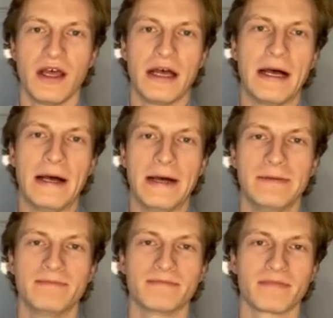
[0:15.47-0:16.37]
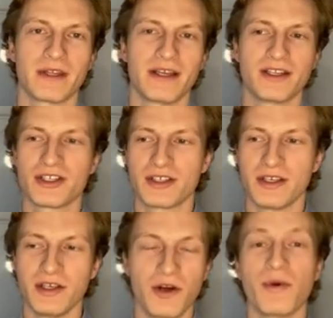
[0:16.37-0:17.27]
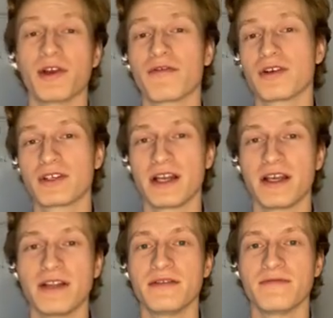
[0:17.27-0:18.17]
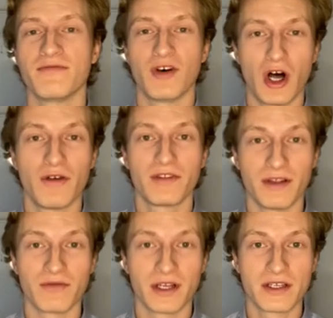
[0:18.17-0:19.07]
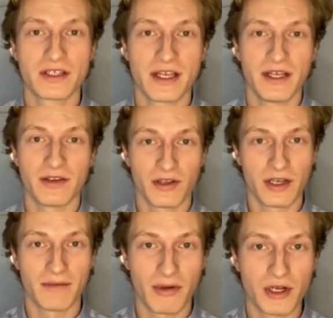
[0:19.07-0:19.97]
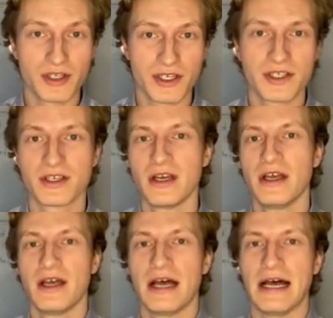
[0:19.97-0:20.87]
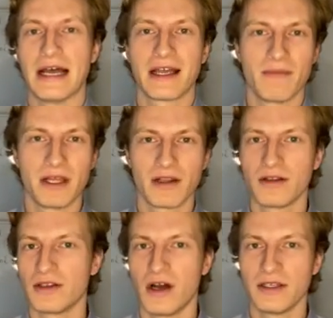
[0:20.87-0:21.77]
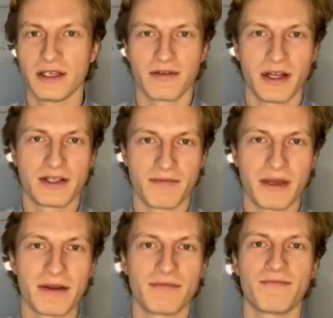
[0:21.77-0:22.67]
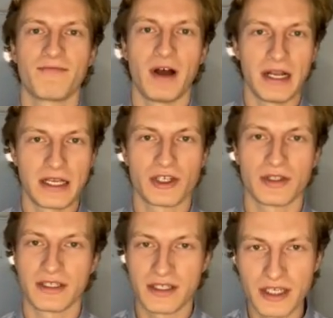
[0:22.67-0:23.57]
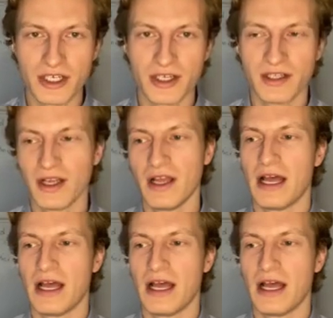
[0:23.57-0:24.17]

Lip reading: And it's just, when you're first getting involved in real estate, you're looking to purchase. It can be a little daunting, right? It's a big financial decision.